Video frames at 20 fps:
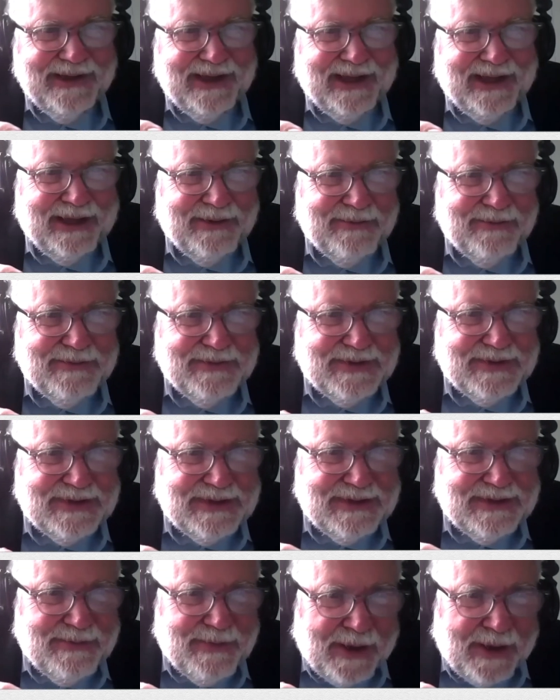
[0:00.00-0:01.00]
and
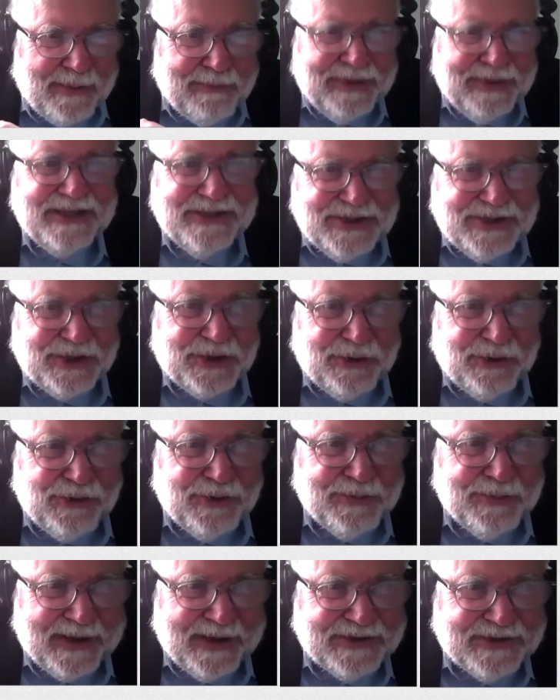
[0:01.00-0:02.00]
a piece of the
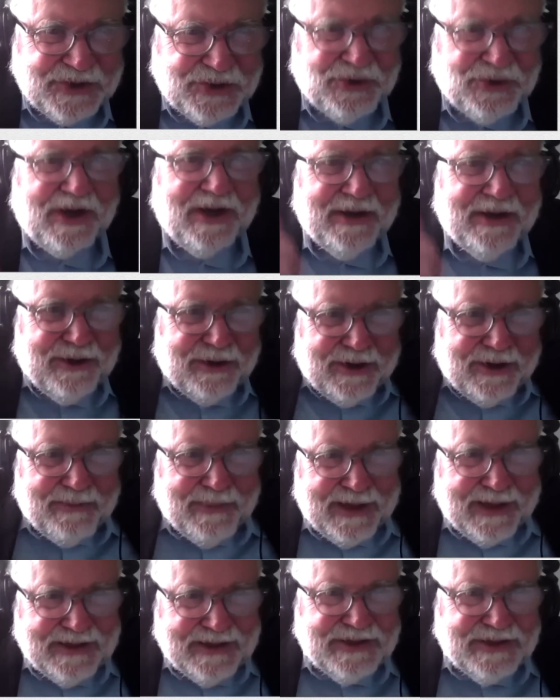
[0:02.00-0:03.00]
group gets stronger, it
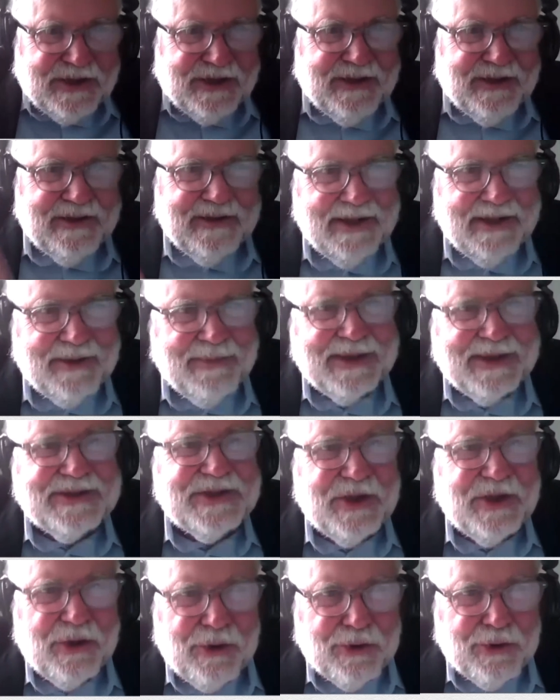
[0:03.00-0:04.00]
makes
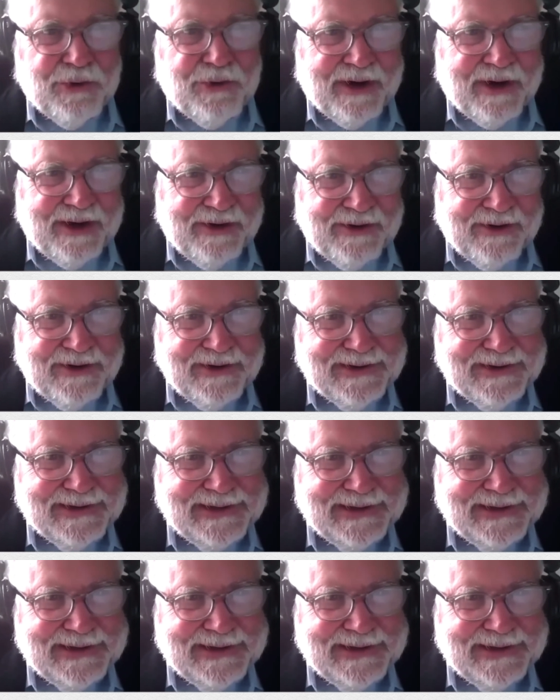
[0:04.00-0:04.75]
the whole greater.